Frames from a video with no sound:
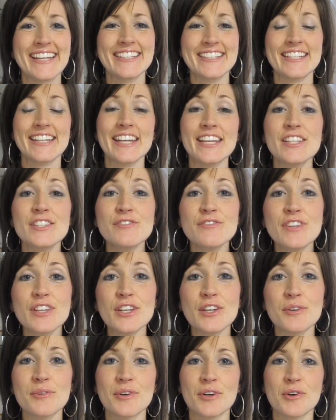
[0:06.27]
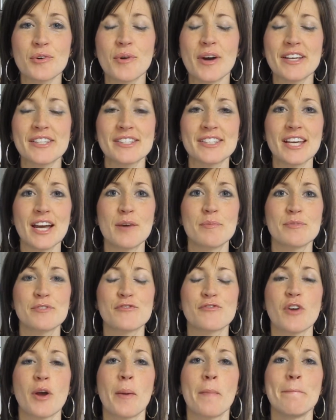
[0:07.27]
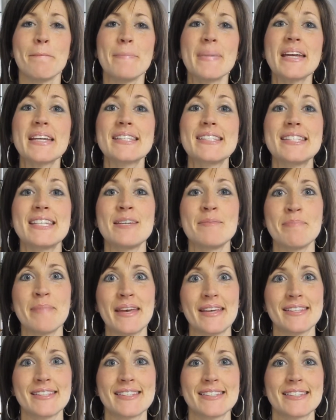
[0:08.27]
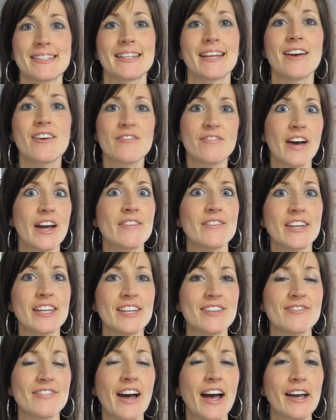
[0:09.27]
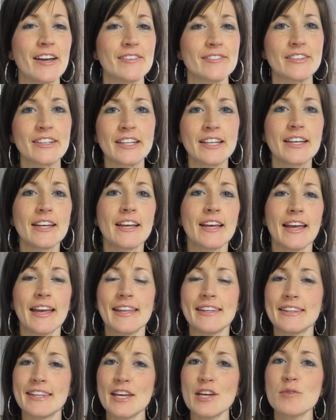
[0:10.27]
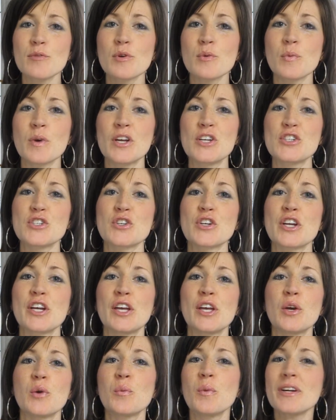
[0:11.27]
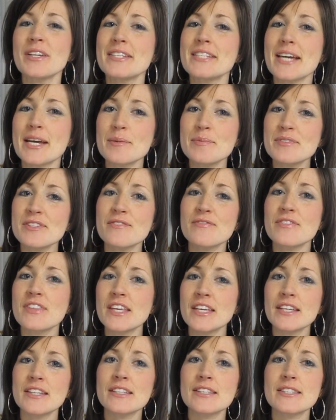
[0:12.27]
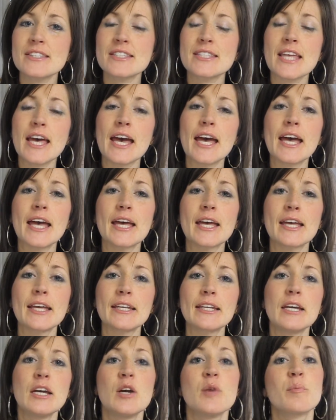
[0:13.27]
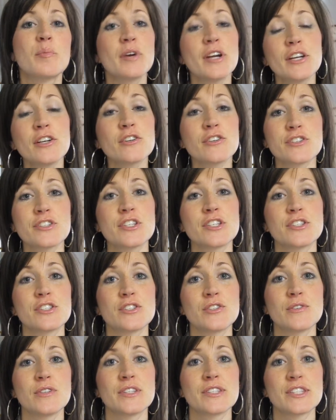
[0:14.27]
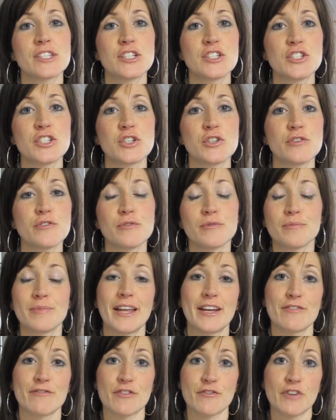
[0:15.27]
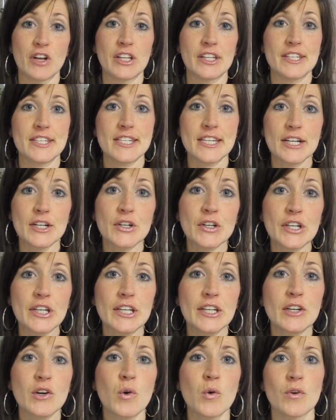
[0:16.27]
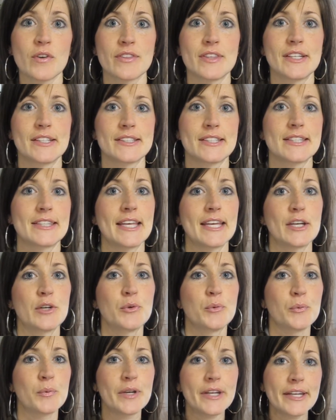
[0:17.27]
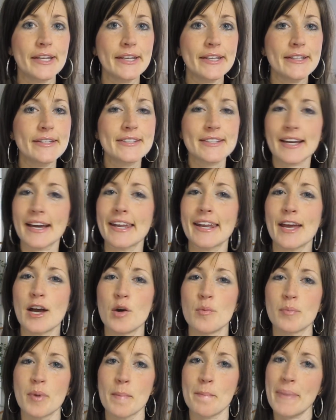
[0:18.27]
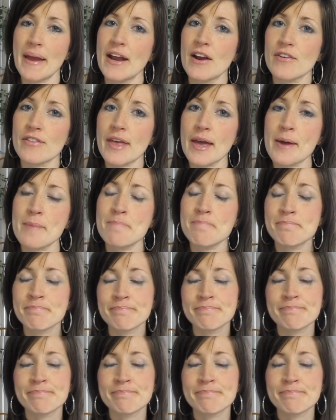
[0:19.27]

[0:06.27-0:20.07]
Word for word: Today's video request comes from Mixedy Miss 585 and they were wondering what types of things that pre-nursing students could do like for volunteering or things that they could read to kind of help prepare them.